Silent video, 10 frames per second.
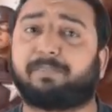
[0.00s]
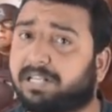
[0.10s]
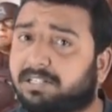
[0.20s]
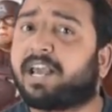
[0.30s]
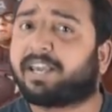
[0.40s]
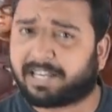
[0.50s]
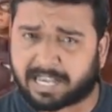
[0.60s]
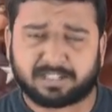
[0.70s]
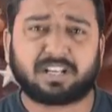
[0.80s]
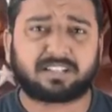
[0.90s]
Means he
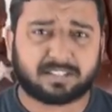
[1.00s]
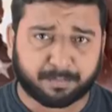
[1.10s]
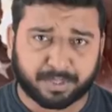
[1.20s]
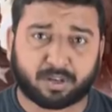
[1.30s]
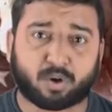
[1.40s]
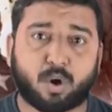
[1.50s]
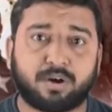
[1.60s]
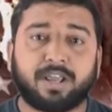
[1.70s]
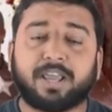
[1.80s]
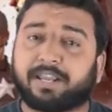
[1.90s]
has done something wrong,